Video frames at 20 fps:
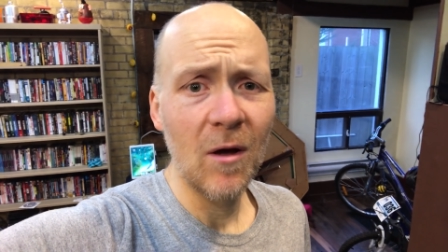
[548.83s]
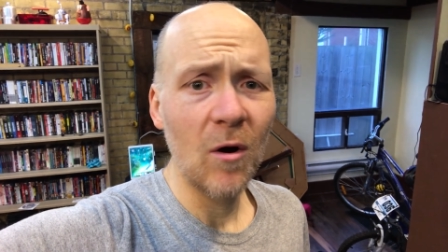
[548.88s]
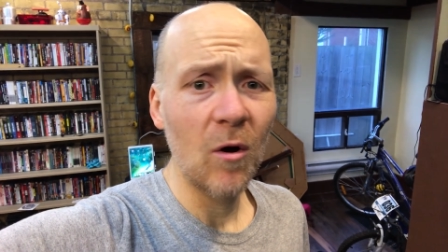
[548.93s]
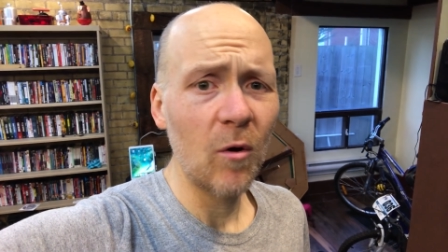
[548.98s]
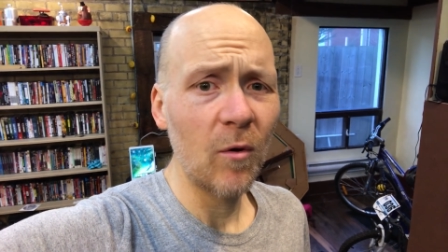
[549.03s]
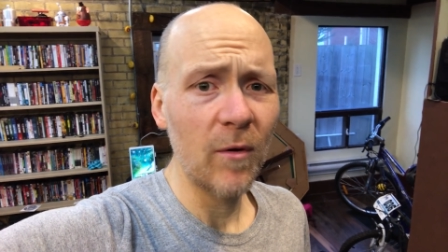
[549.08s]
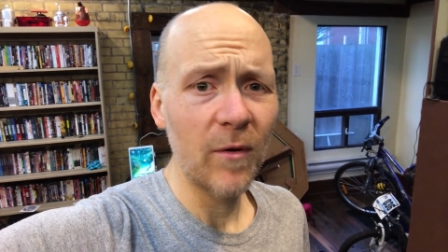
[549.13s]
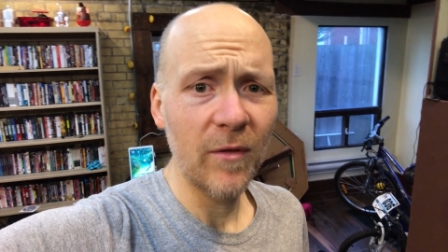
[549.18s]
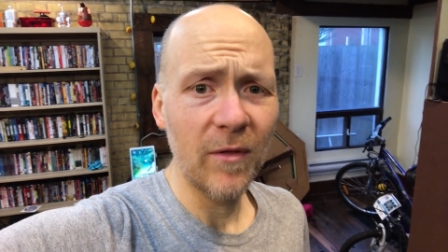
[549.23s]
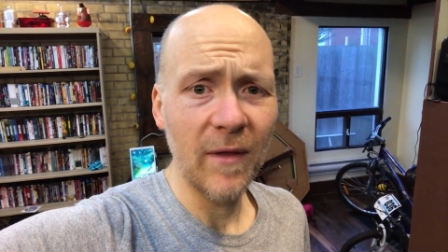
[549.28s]

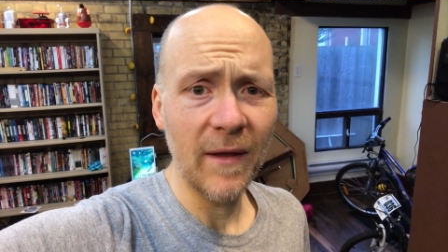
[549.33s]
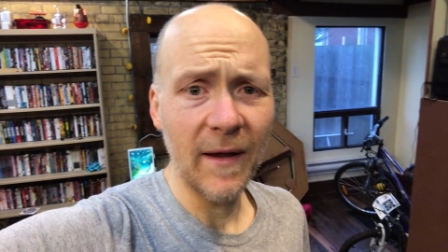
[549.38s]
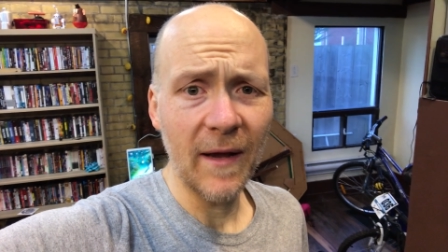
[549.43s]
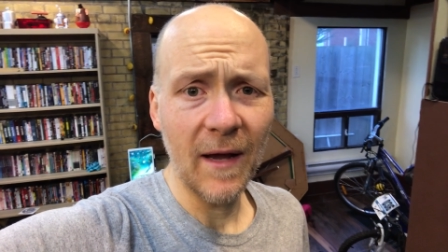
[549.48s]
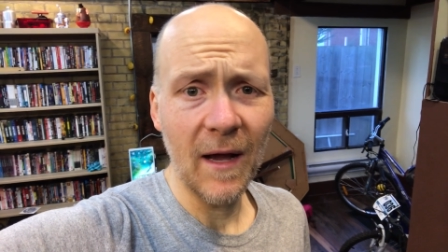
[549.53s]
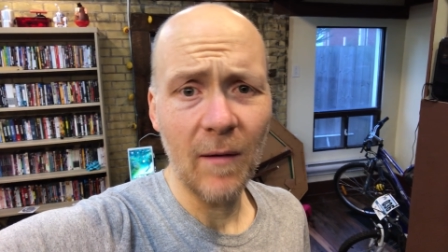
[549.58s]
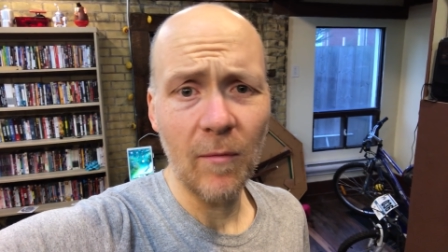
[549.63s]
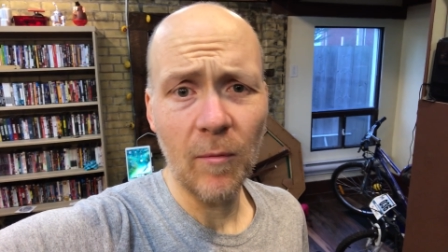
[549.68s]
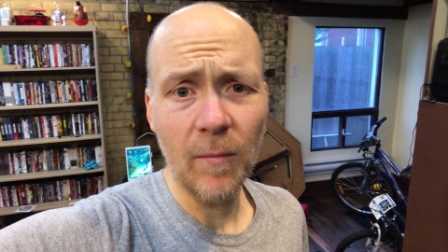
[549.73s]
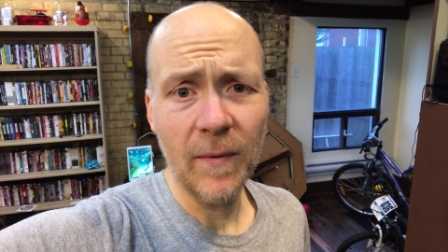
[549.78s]
or with like a
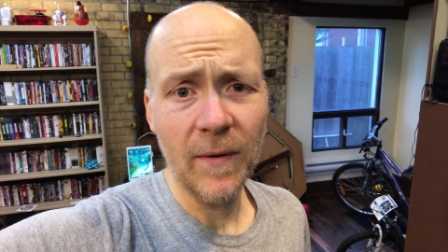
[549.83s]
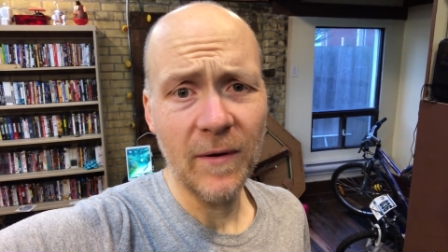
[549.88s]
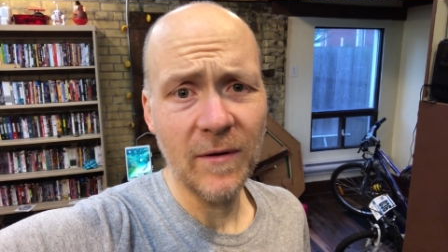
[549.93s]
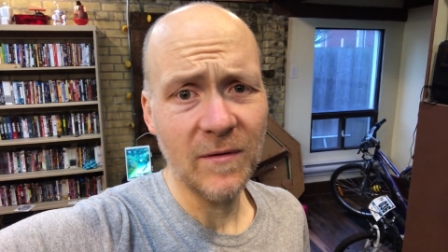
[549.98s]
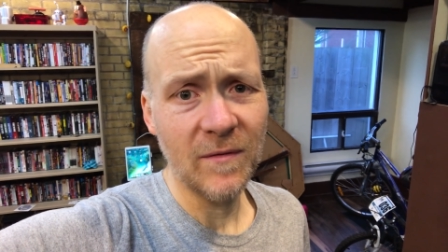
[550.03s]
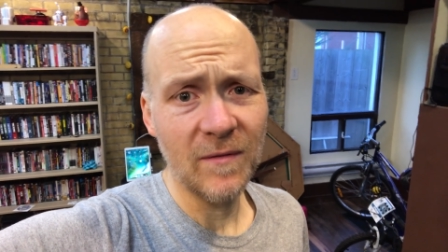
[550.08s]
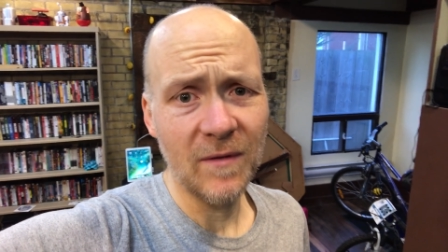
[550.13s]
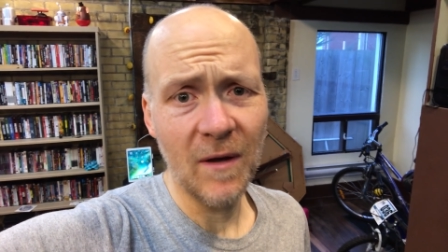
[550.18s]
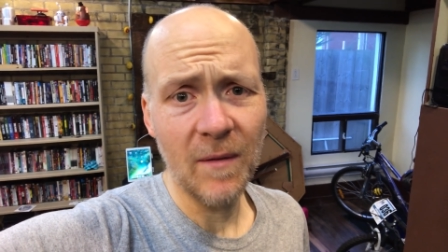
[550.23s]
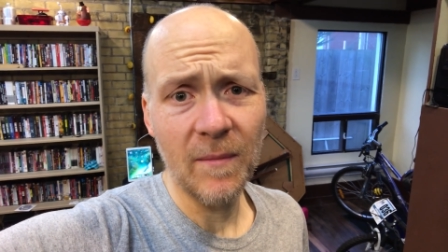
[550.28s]
couple
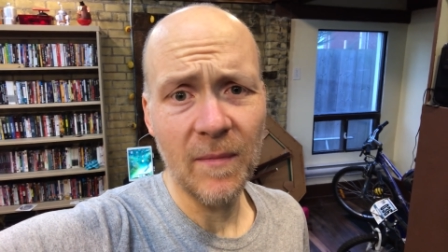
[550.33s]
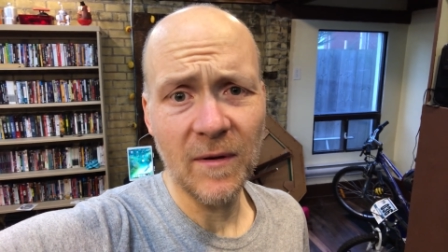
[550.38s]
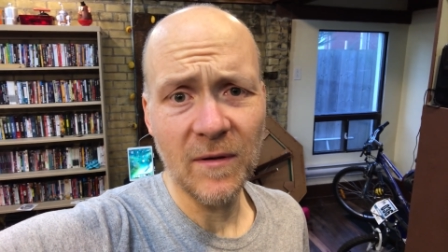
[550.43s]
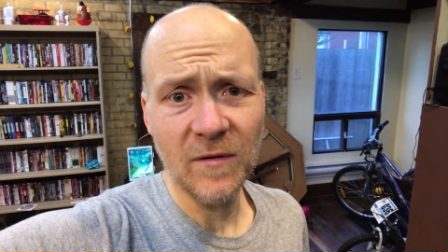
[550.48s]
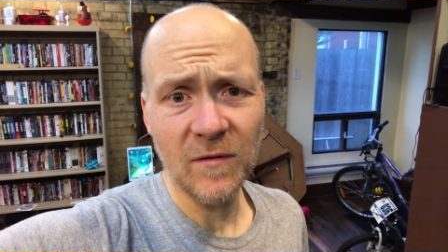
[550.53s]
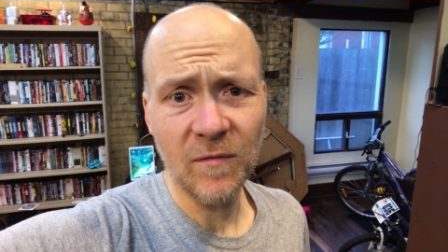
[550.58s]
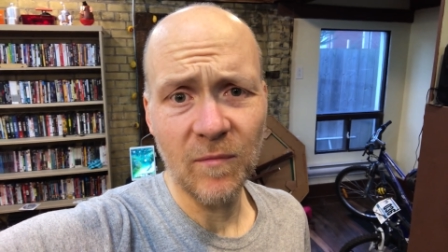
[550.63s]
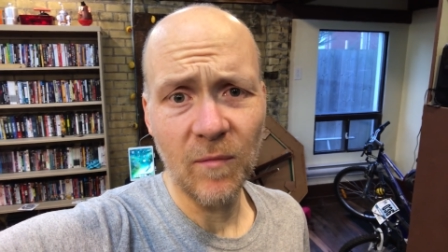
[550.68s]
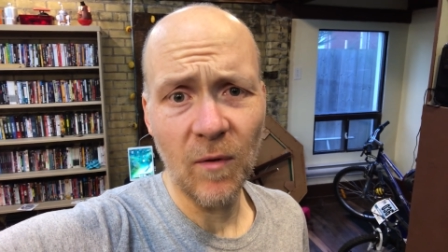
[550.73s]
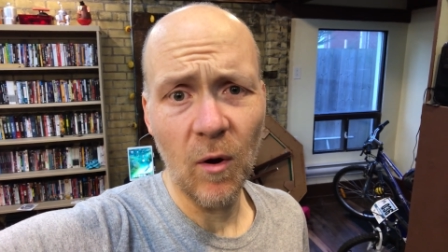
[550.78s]
pairs of
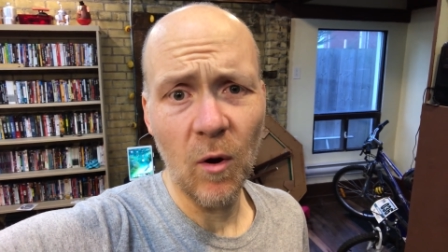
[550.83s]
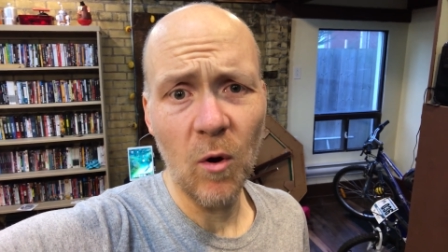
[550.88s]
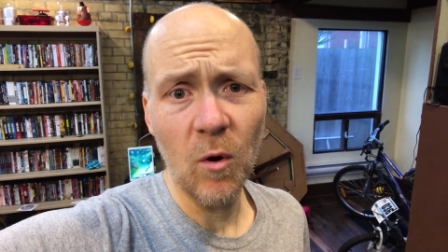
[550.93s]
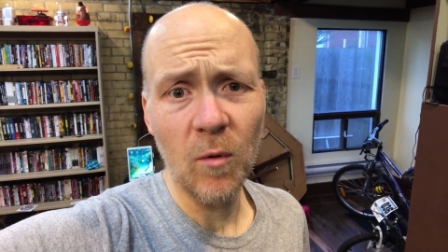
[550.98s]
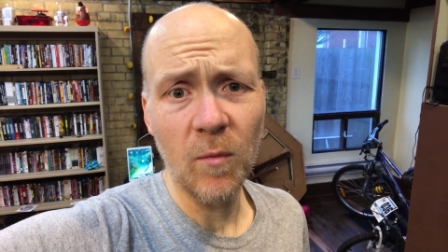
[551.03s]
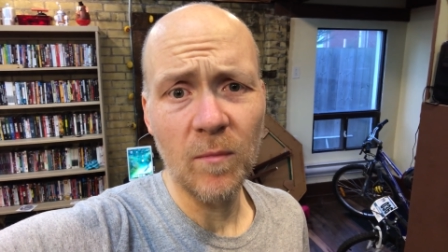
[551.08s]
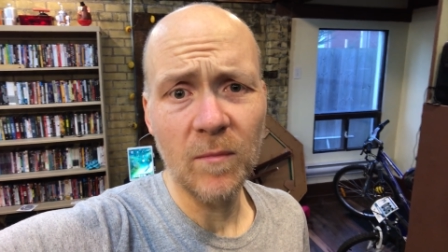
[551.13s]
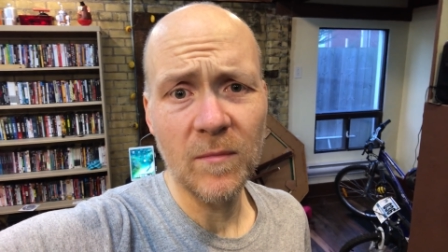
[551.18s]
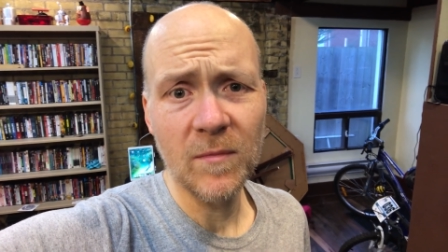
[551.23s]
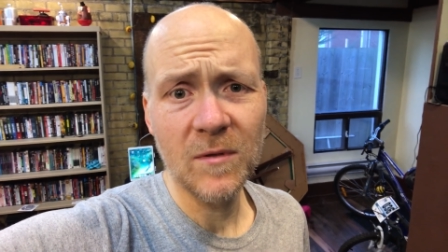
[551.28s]
dumbbells from
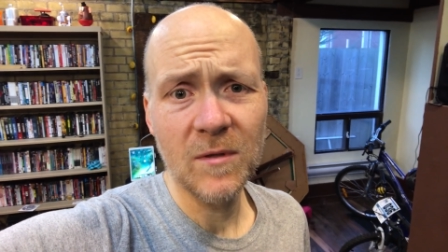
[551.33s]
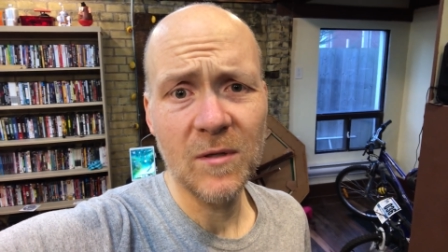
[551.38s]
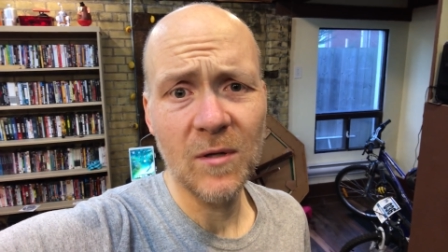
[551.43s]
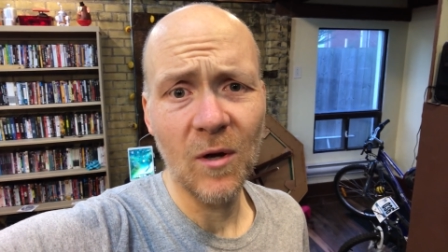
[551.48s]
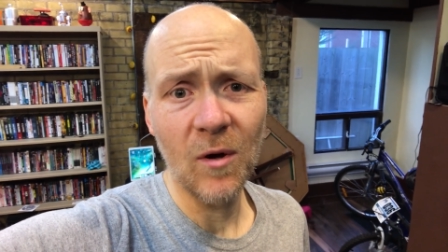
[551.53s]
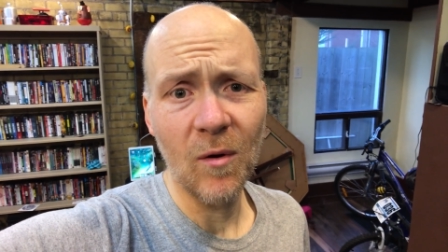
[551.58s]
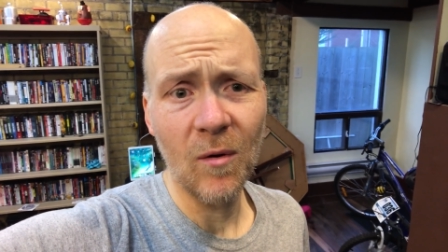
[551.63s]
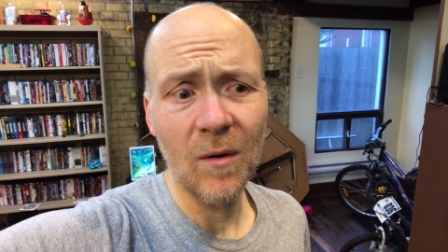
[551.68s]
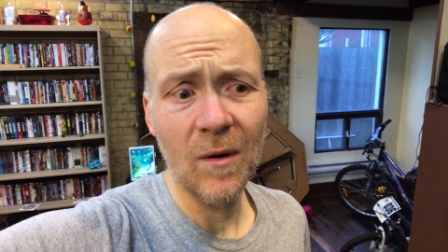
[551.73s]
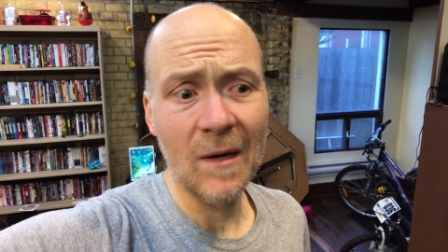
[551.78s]
home.
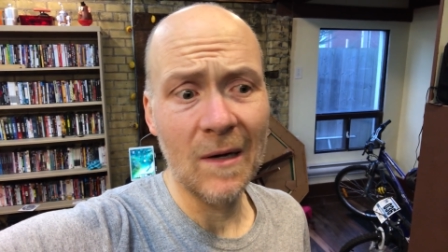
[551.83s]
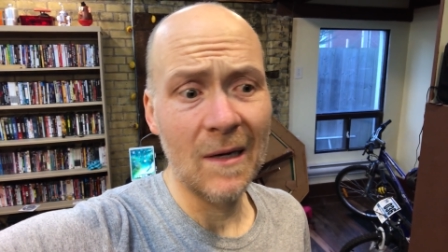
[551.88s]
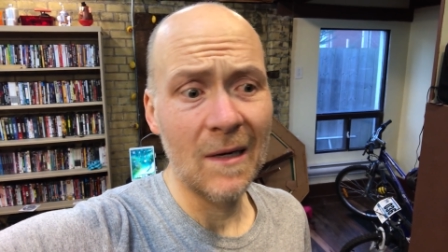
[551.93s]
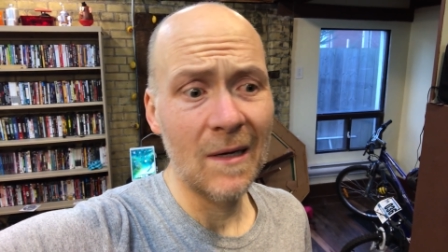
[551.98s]
So